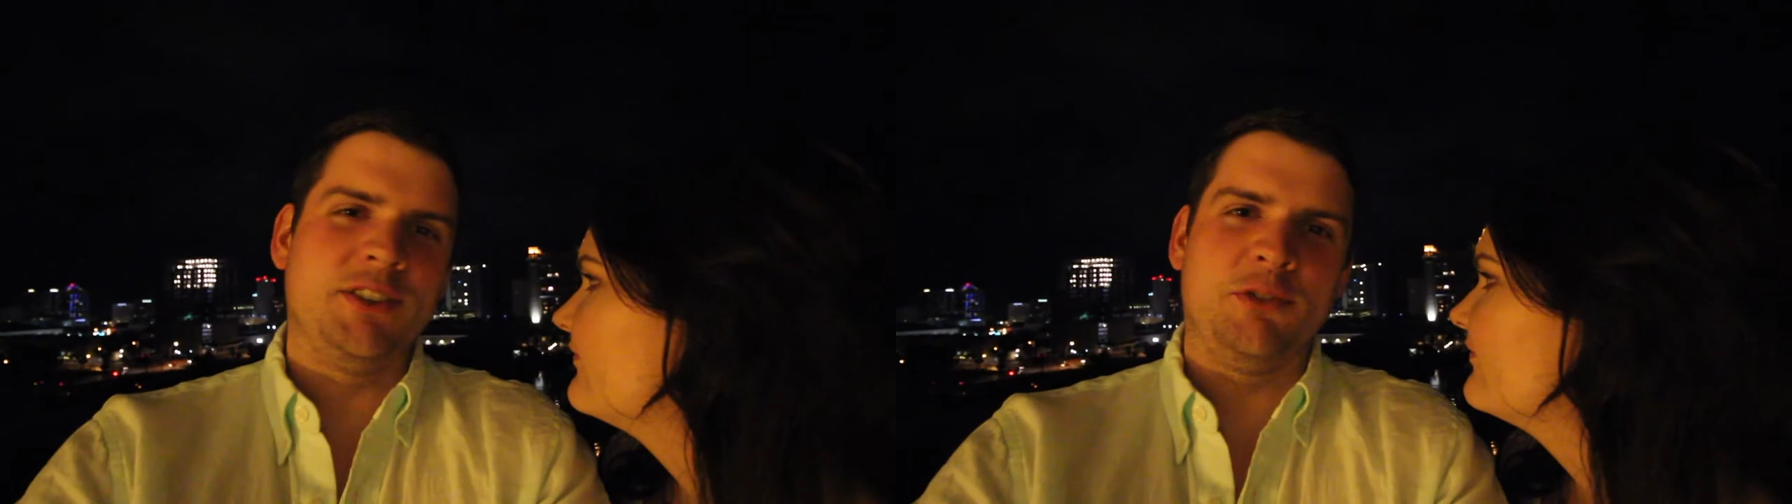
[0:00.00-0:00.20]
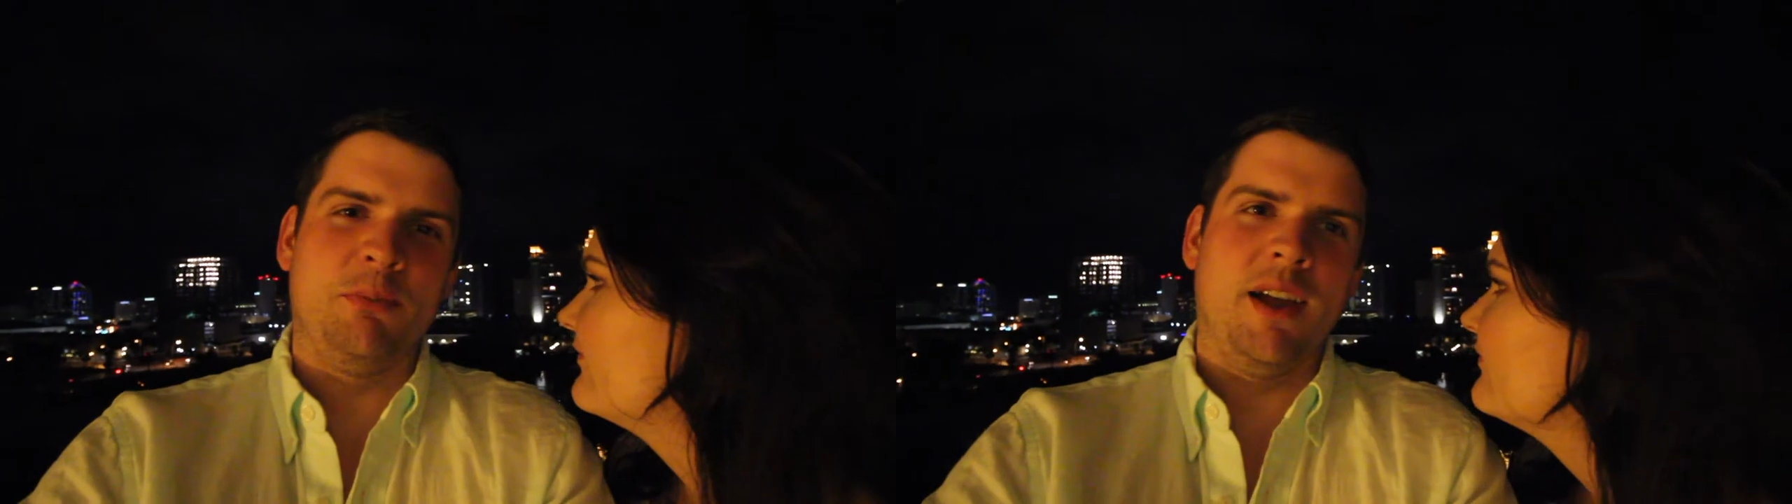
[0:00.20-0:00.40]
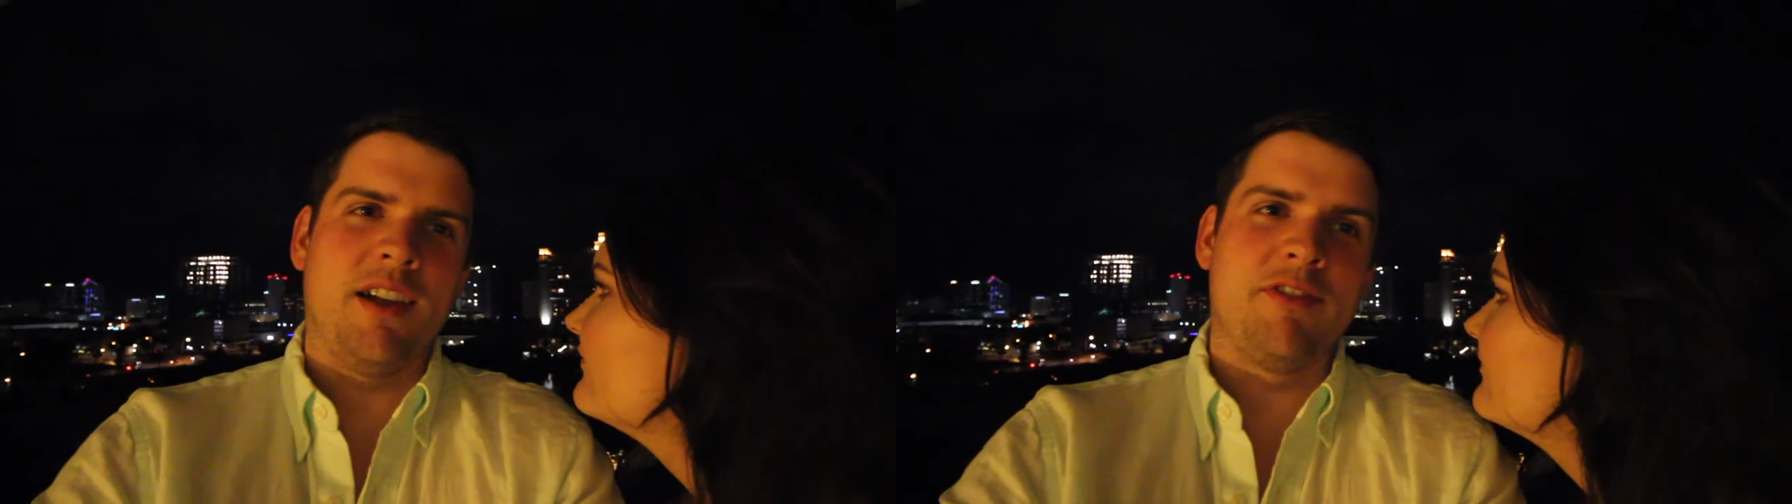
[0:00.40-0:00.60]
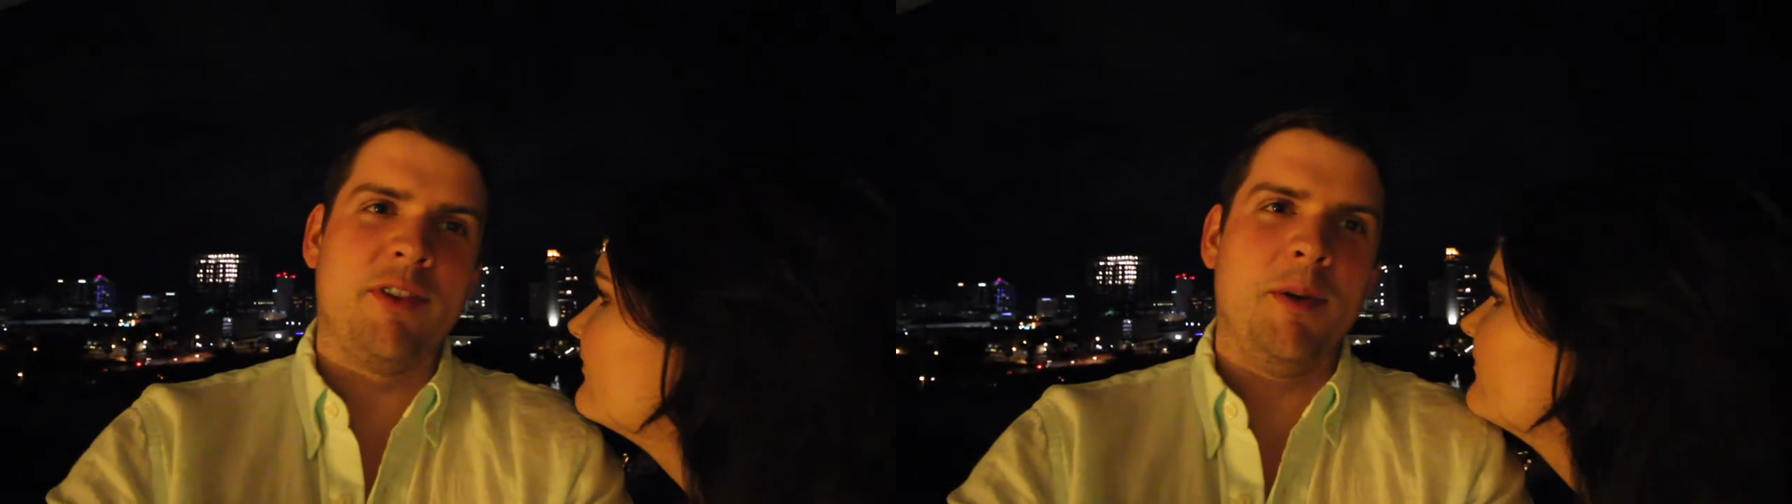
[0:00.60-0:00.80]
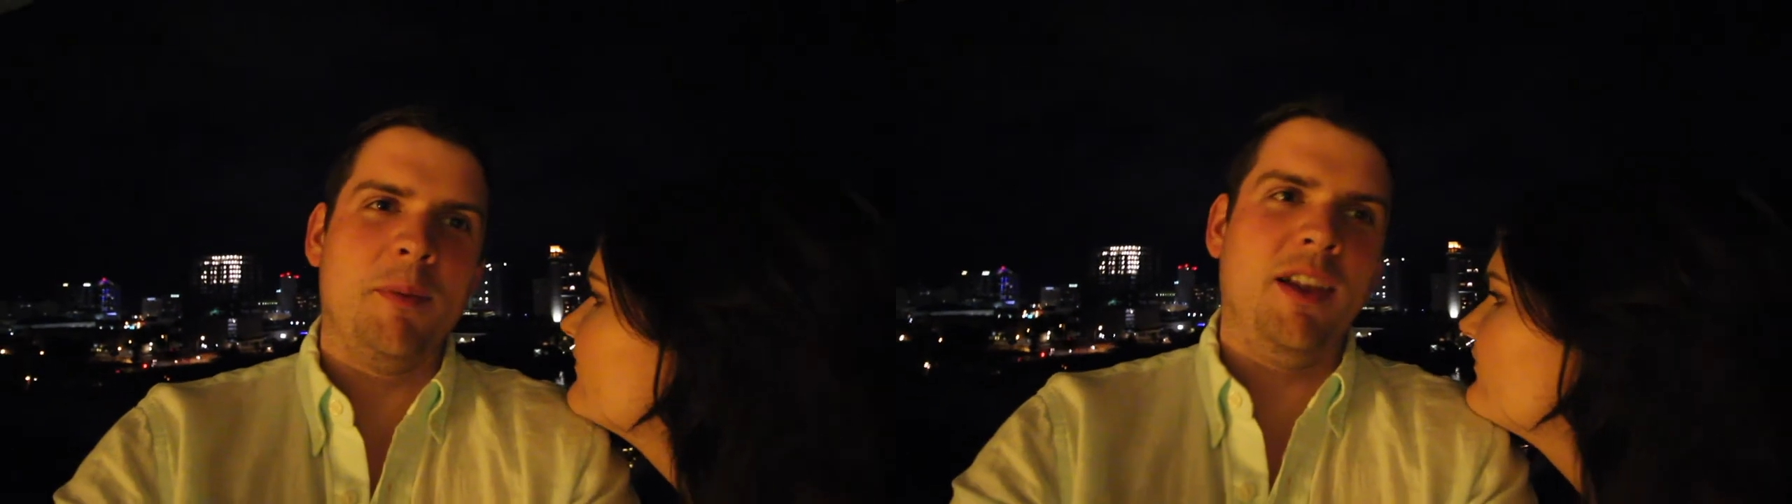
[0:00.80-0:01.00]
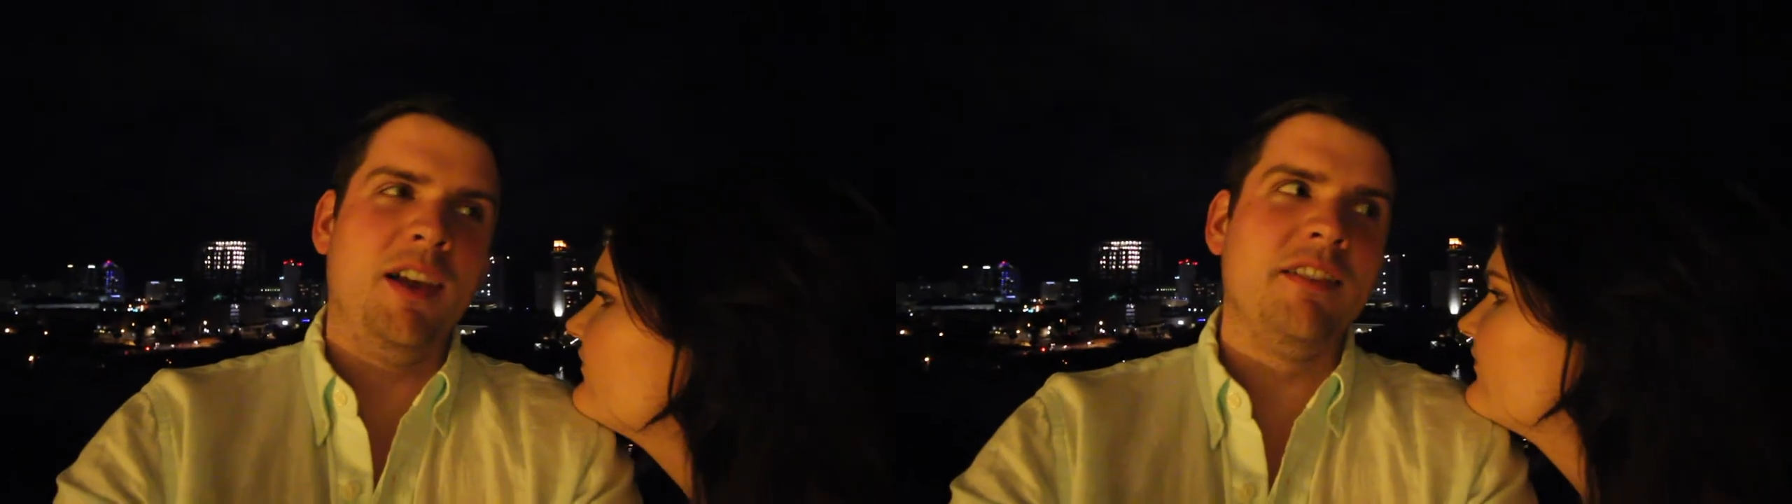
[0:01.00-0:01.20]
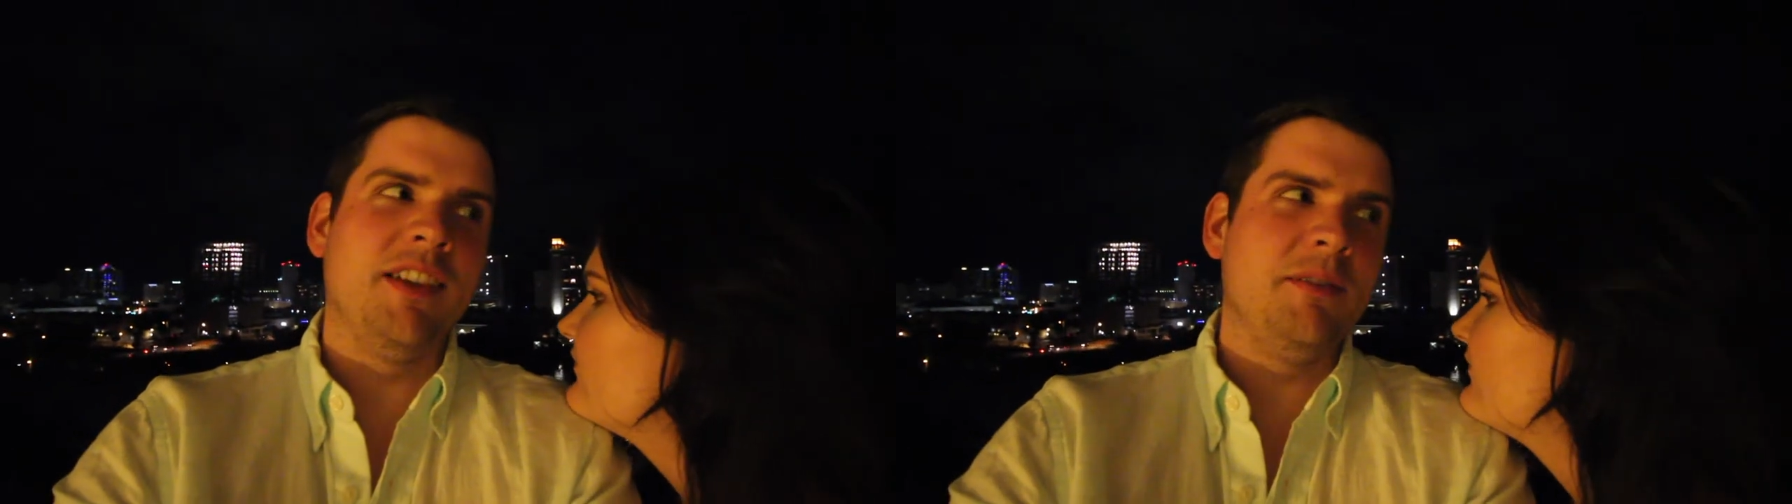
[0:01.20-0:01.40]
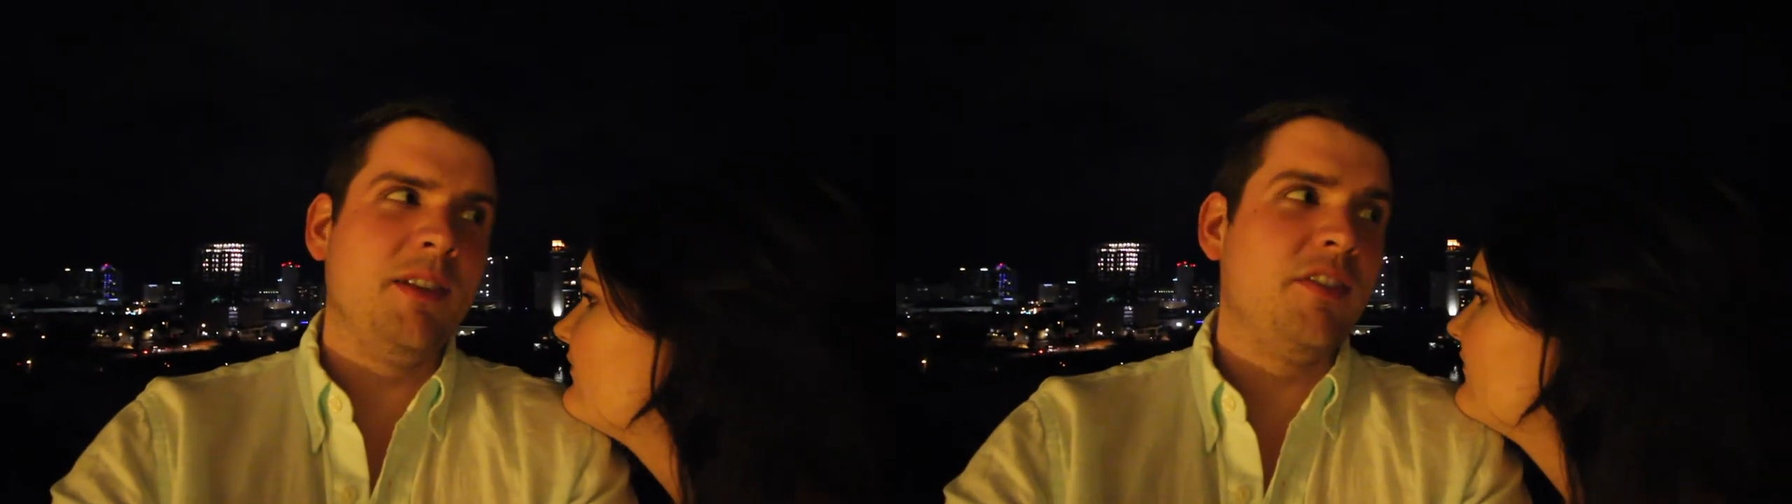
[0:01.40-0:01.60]
just back from a
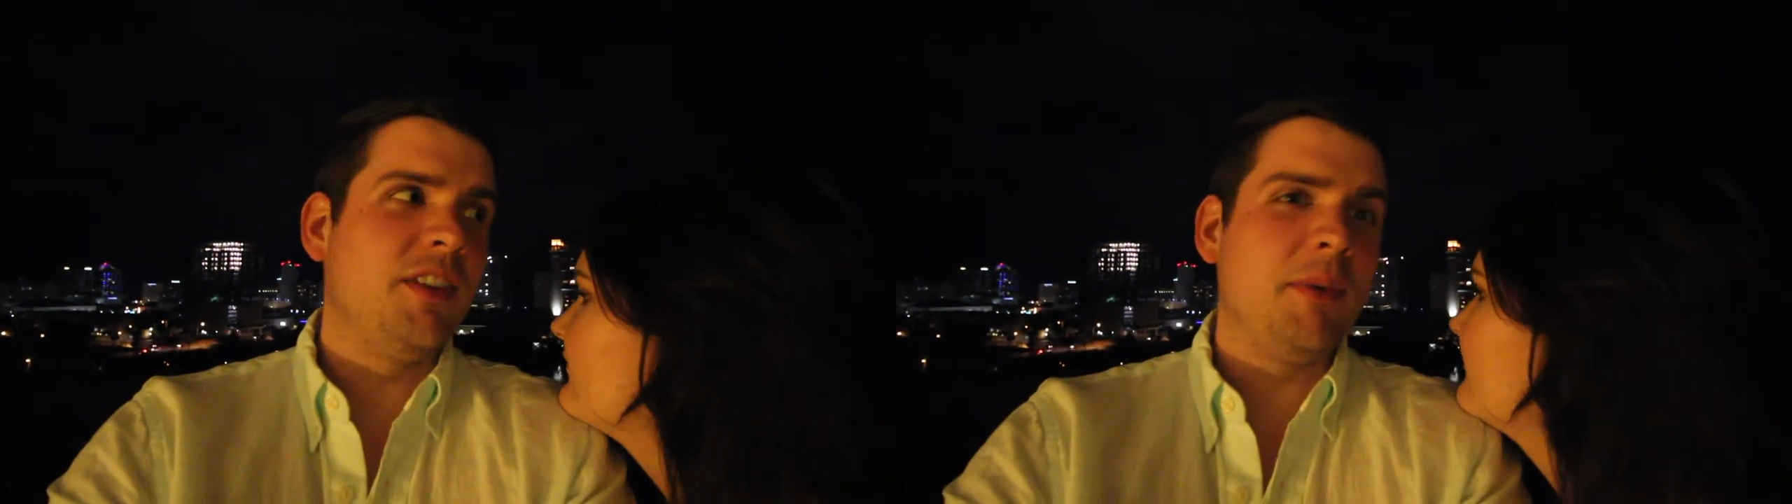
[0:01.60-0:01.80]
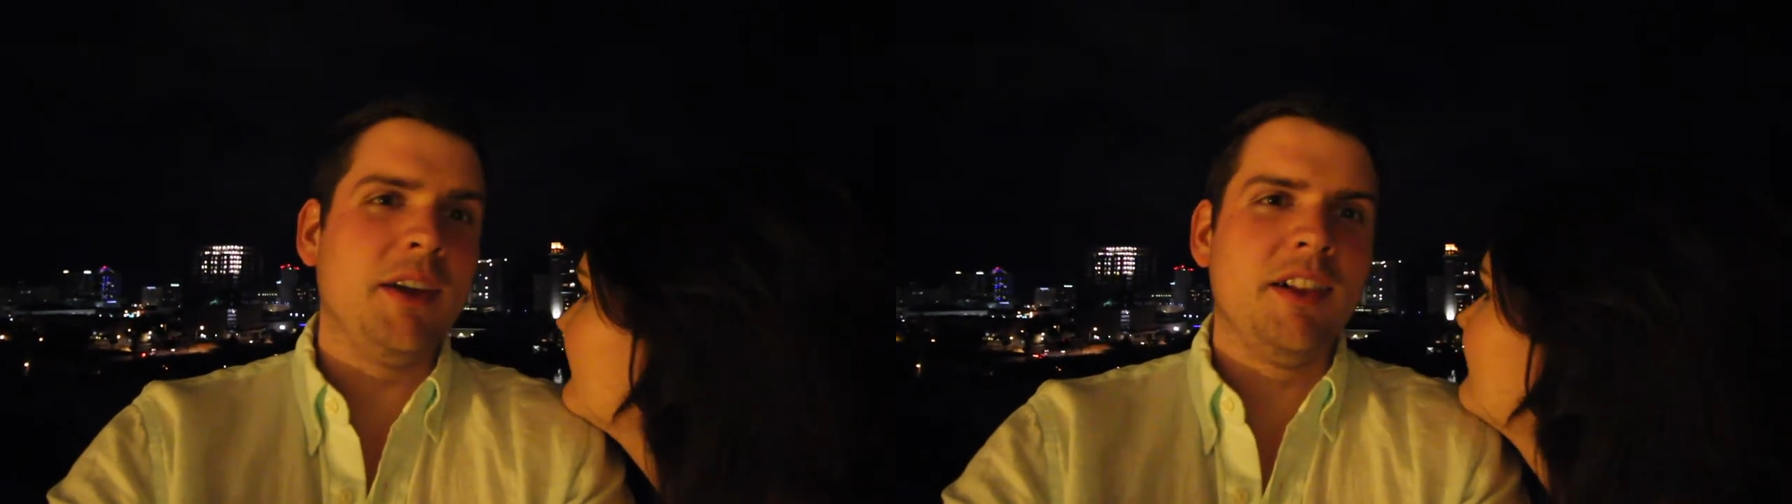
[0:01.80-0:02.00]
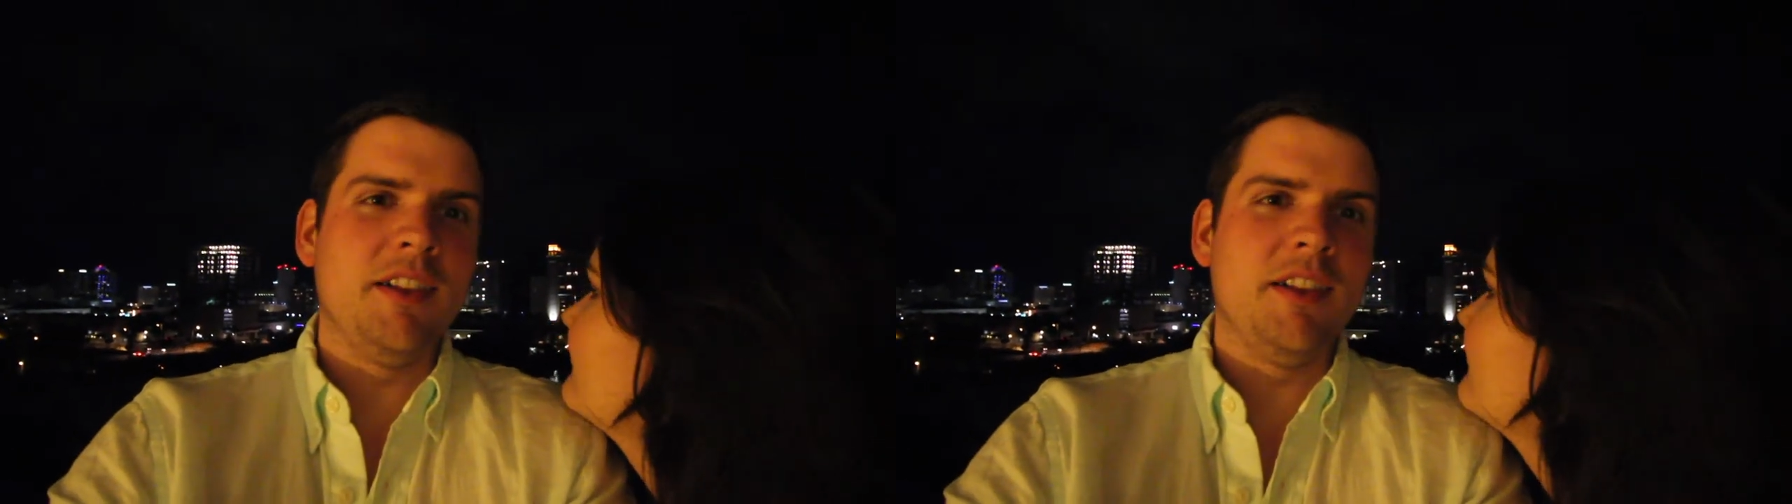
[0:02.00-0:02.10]
lovely, lovely meal